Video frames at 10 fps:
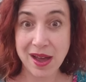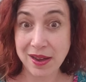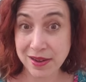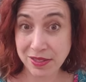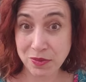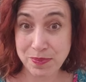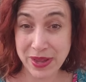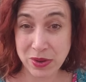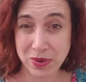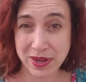Another
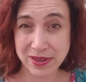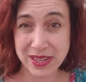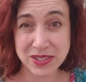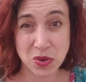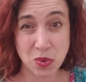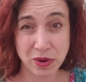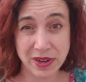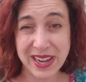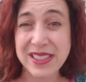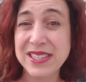big one is corn.
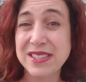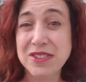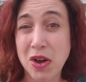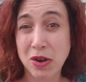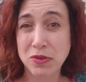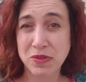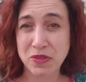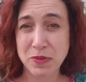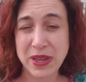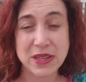And this is a hard one for
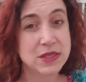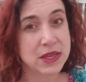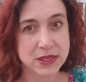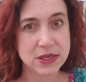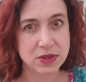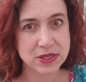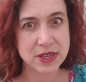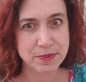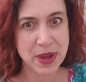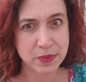me because,
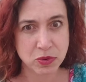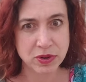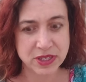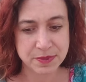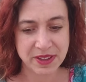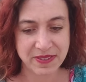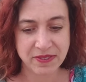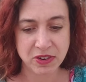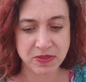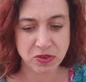seriously, popcorn is my
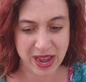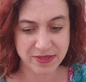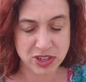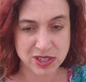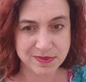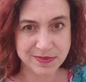favorite food ever.